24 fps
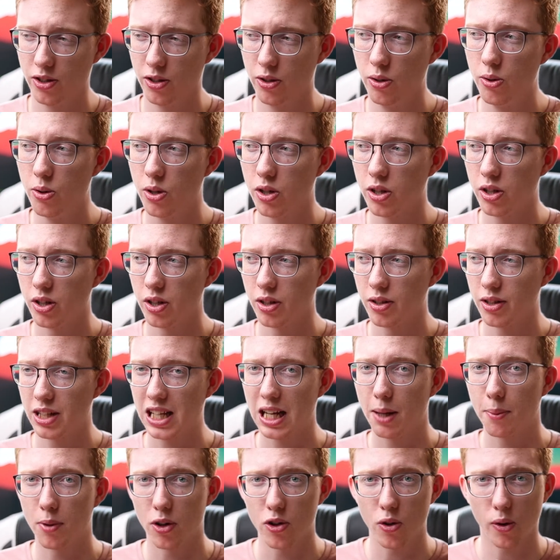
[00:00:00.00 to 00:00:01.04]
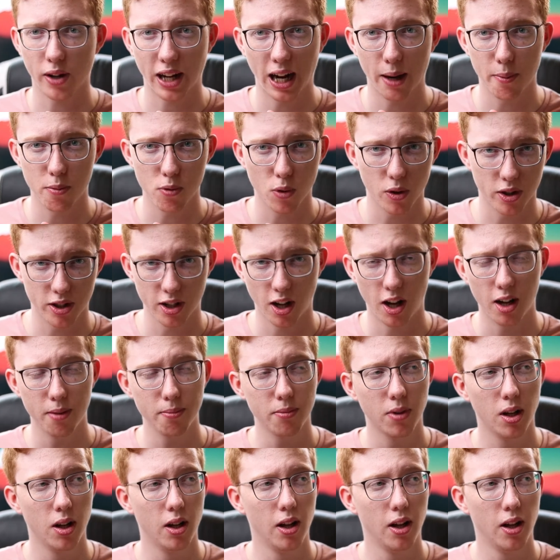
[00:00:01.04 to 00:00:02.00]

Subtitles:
You can keep it on your camera all the time,